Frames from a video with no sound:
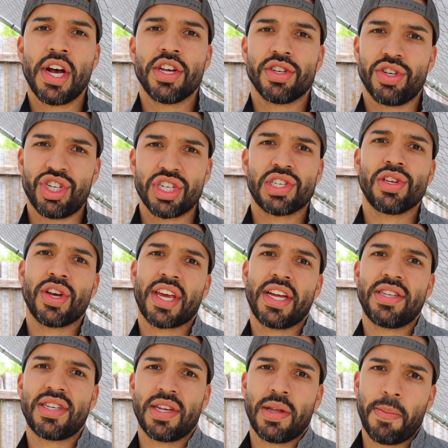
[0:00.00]
So just look
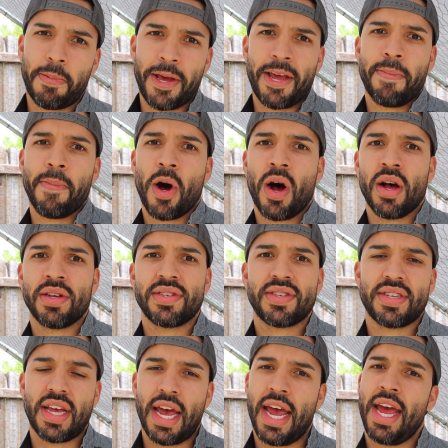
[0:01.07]
into the peat
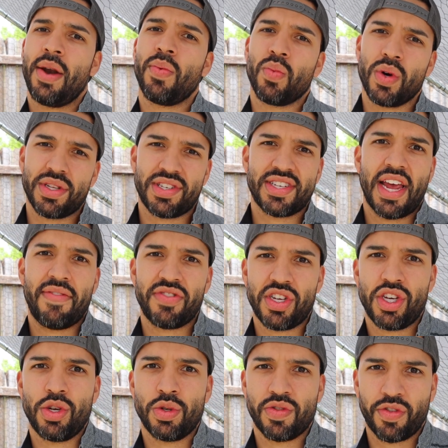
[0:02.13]
moss and what's safe
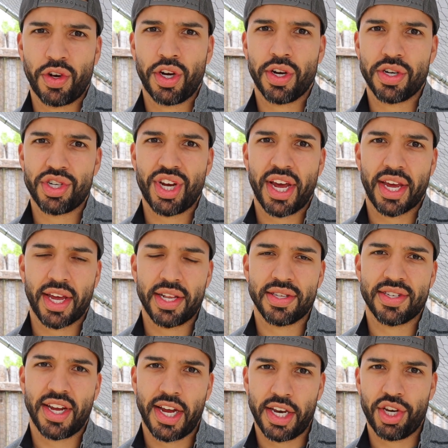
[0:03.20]
to use for your
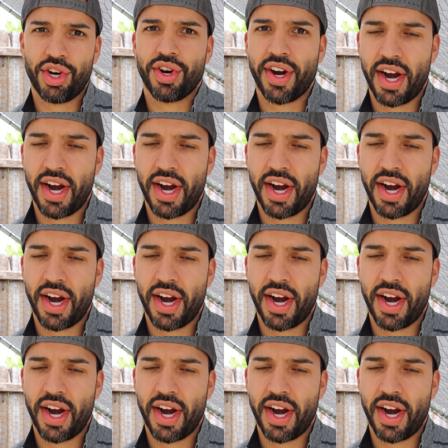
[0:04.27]
chickens in your